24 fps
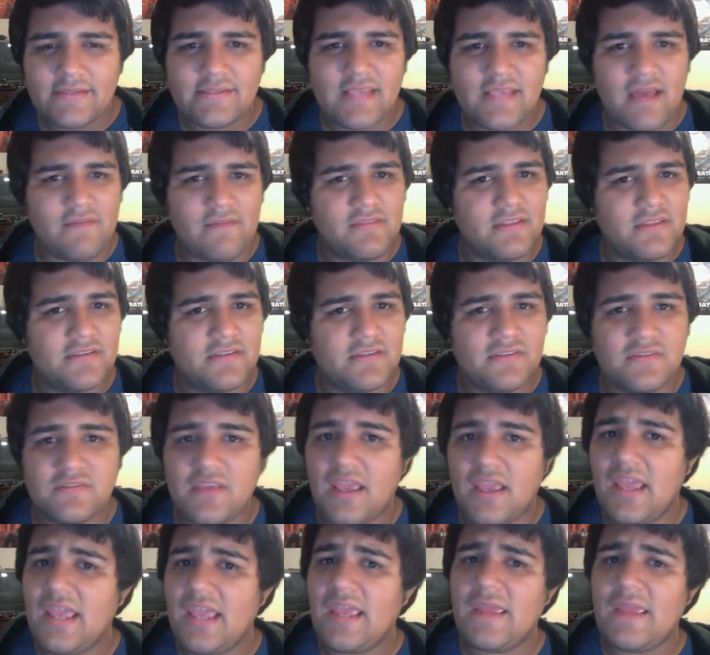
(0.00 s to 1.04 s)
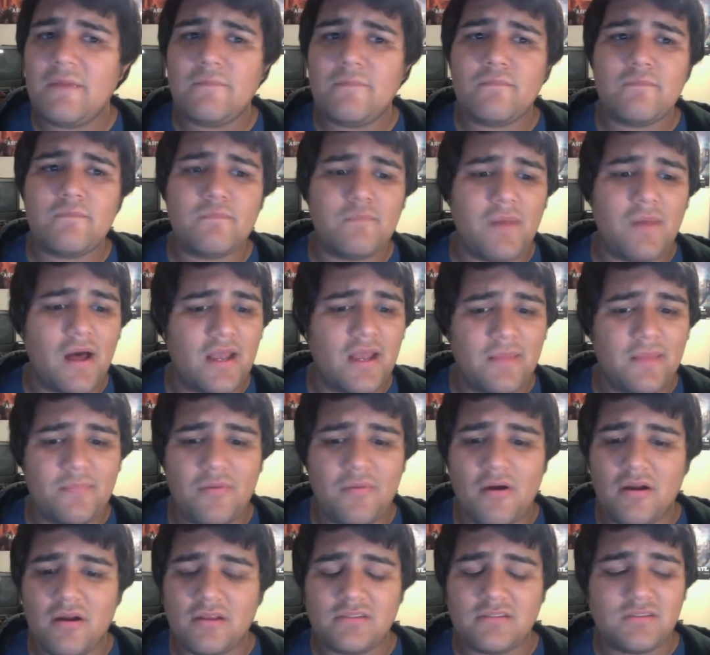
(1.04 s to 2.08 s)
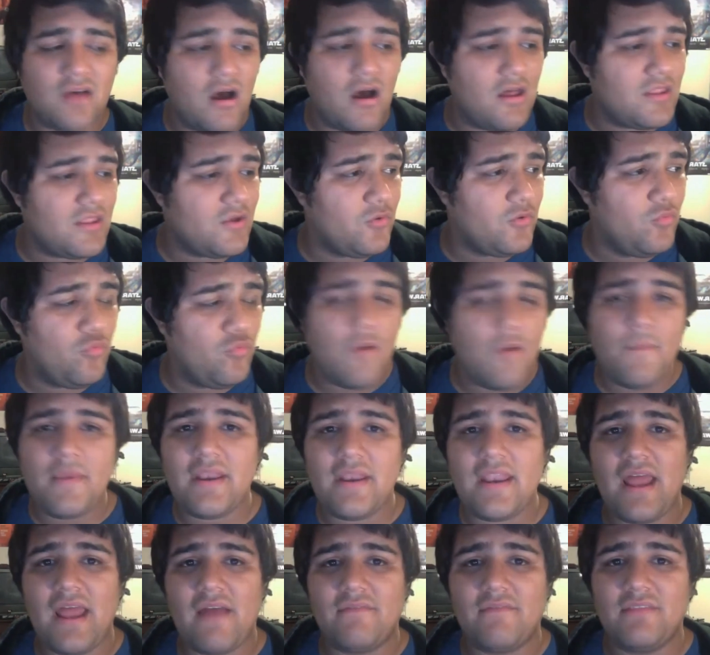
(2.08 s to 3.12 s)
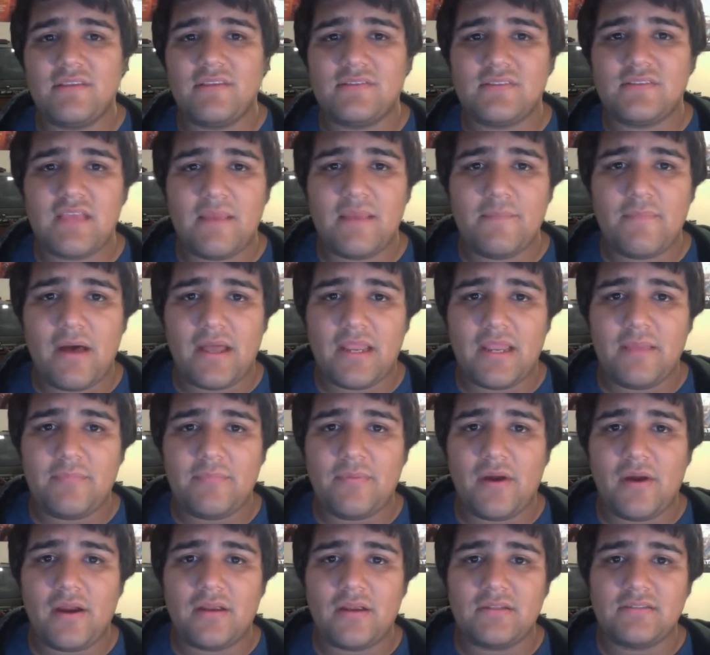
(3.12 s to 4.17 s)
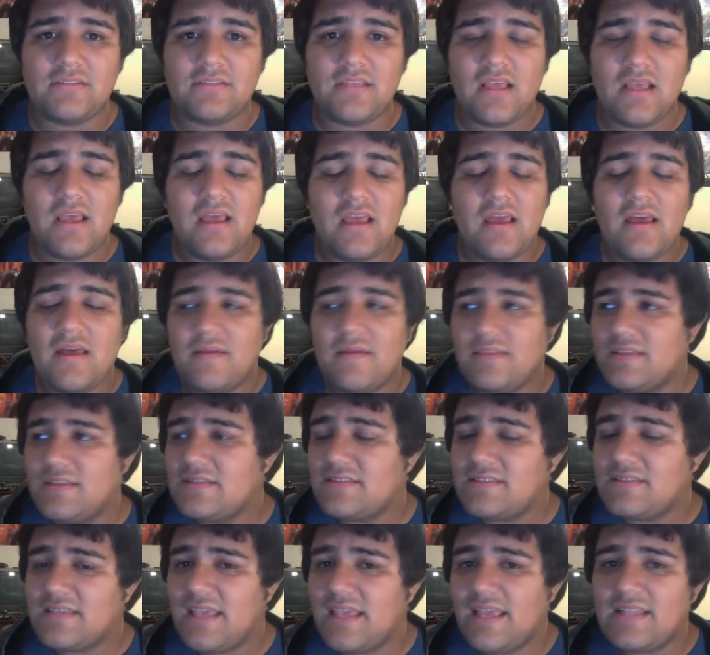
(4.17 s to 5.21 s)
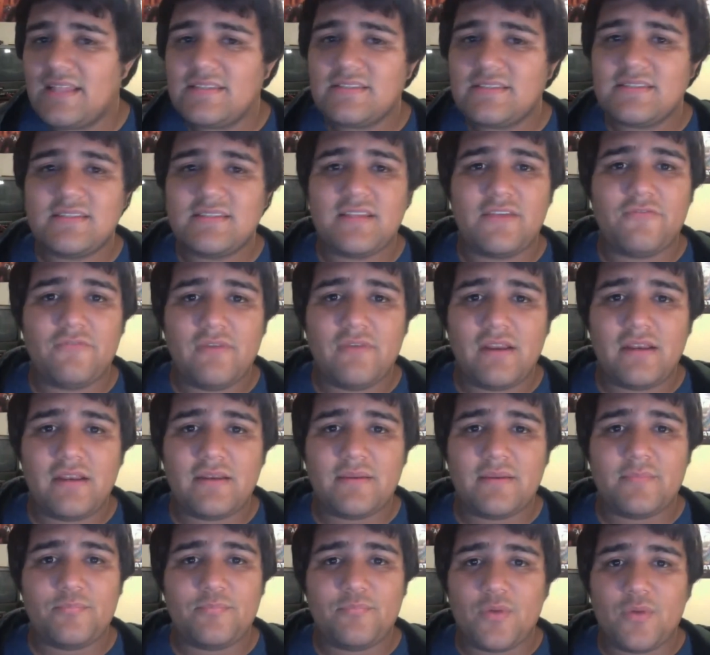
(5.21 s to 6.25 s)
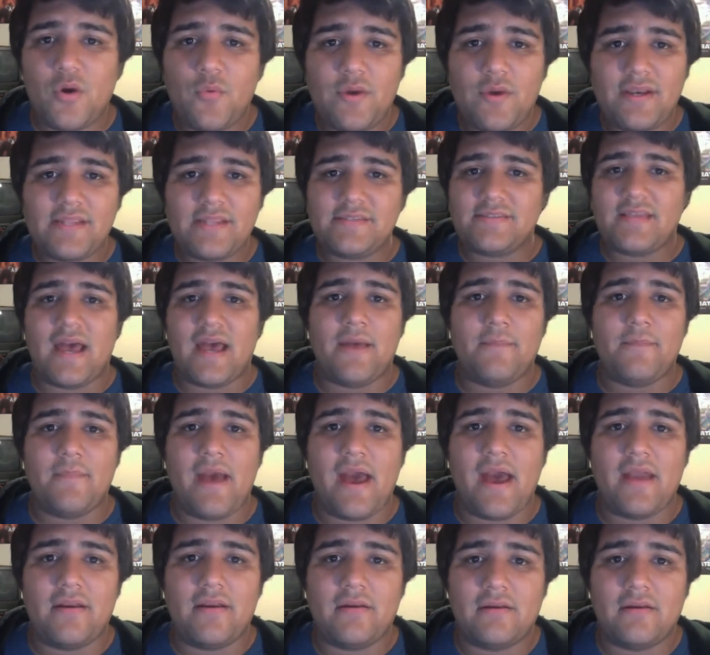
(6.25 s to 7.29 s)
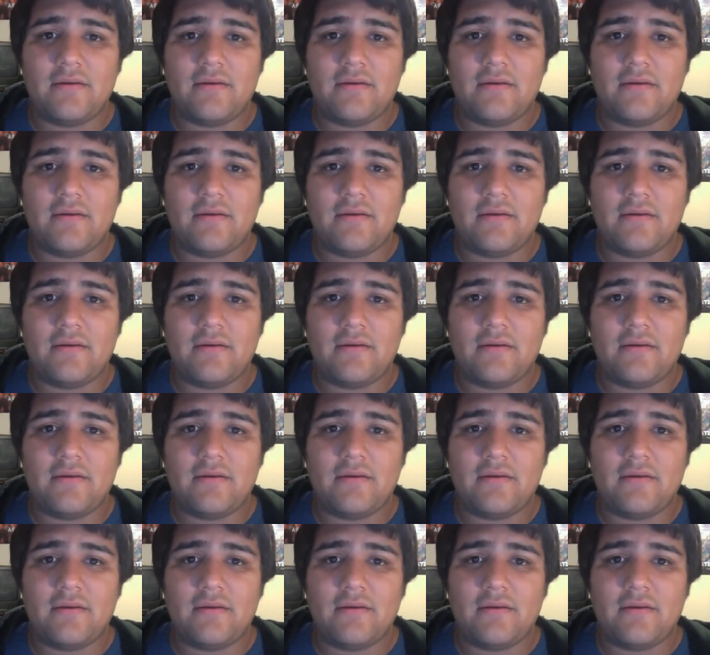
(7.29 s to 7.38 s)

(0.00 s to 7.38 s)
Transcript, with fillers: have the same body parts, all the women have the same body parts. The skin's different, but what does that matter?